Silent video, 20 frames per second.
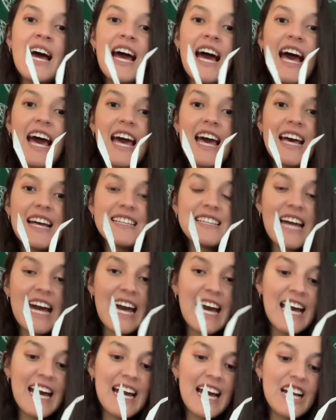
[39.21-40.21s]
and
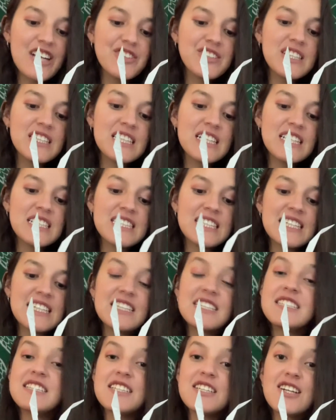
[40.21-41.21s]
I actually think it's
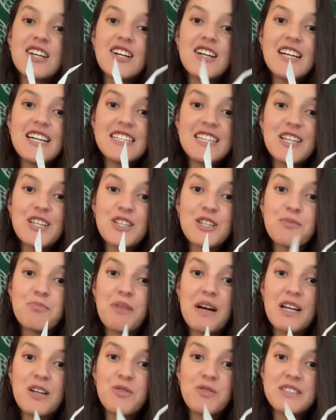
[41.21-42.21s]
easier and they look
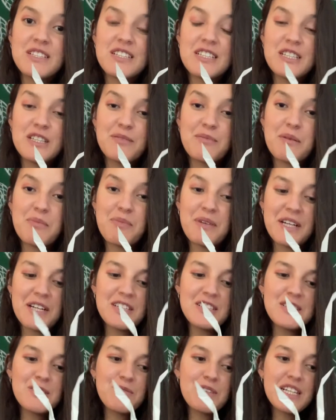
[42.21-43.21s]
better when they're a little bit
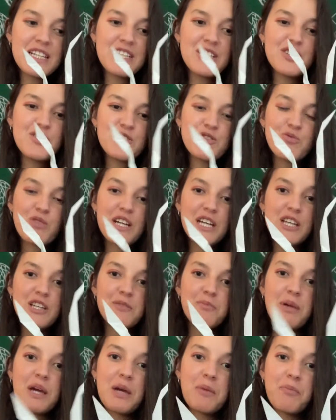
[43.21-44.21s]
bigger. So we're gonna use regular
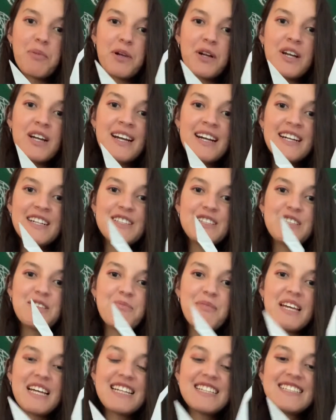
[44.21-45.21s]
paper to
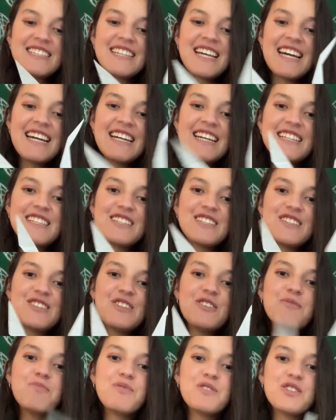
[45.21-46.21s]
make it today. It's
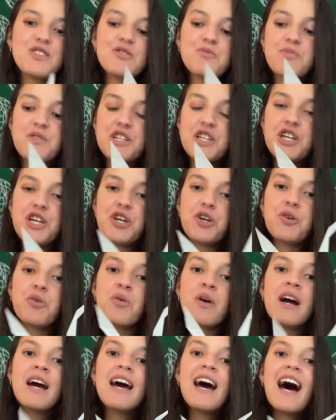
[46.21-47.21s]
super
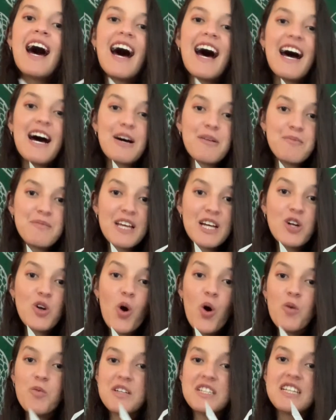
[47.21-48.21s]
cute. Like
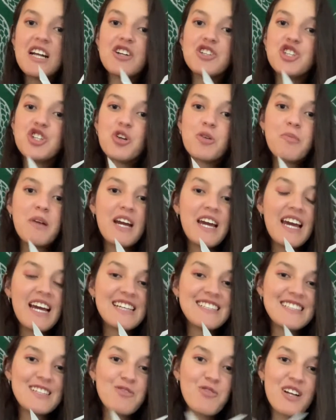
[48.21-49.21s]
always, I'll show my
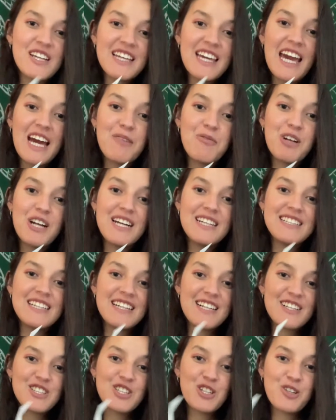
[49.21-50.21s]
hands in one camera and then
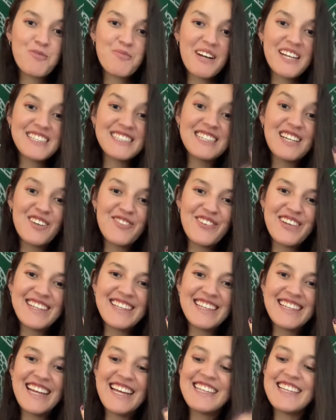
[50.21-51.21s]
I'll show myself in
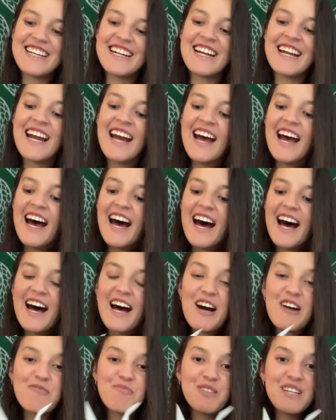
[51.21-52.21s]
another.
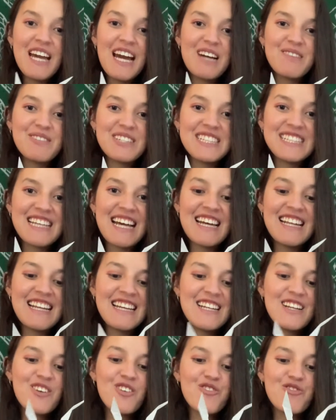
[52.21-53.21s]
But yeah, I'm
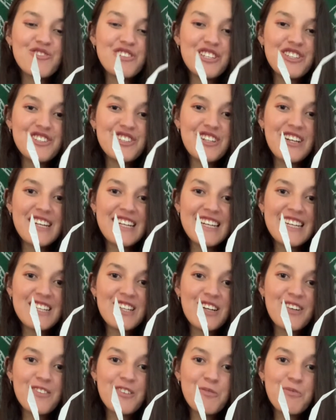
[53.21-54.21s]
excited. Hopefully you're trying it
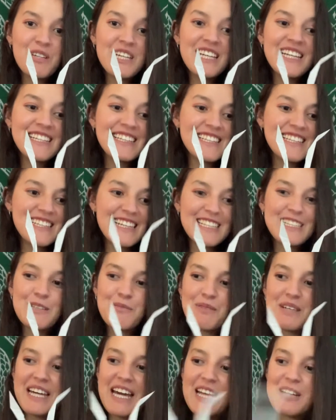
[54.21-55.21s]
along with me, and let's
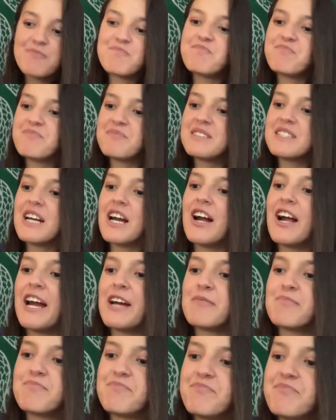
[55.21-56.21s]
begin. All
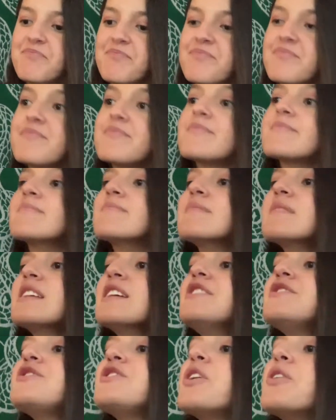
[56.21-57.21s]
right.
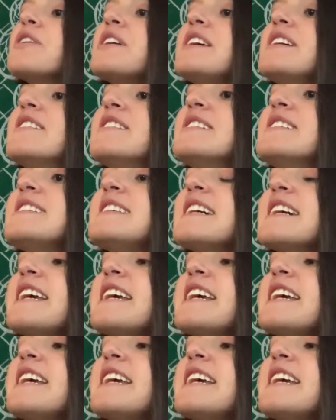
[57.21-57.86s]
So here's the